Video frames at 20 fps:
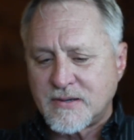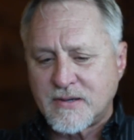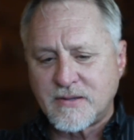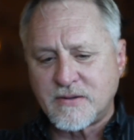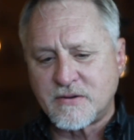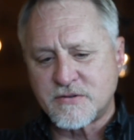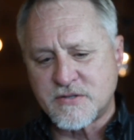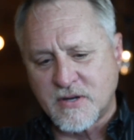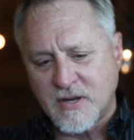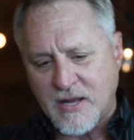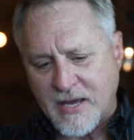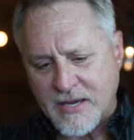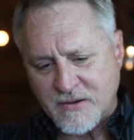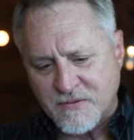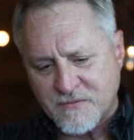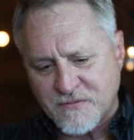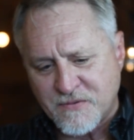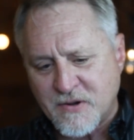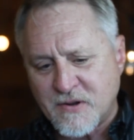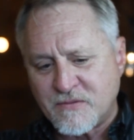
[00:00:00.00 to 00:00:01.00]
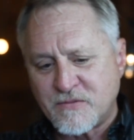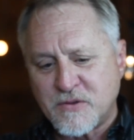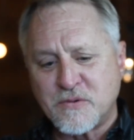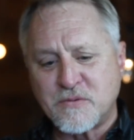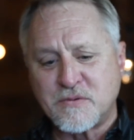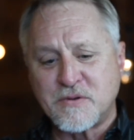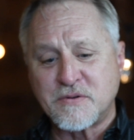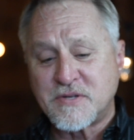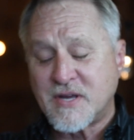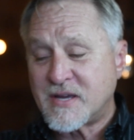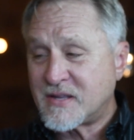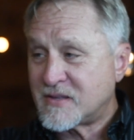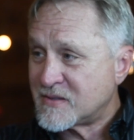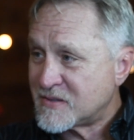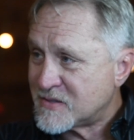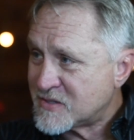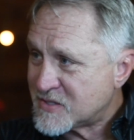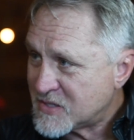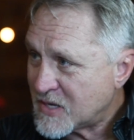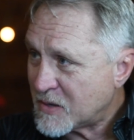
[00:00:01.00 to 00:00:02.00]
and there's a light in front of you and you take
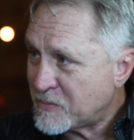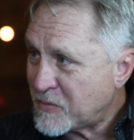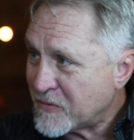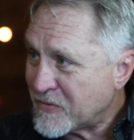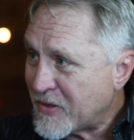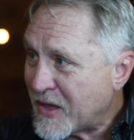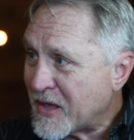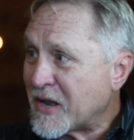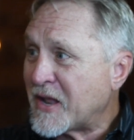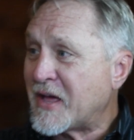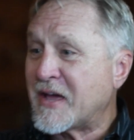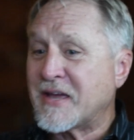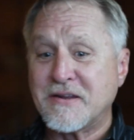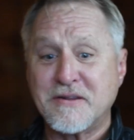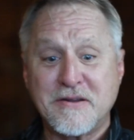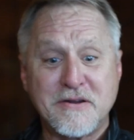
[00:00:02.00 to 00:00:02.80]
a step on that light,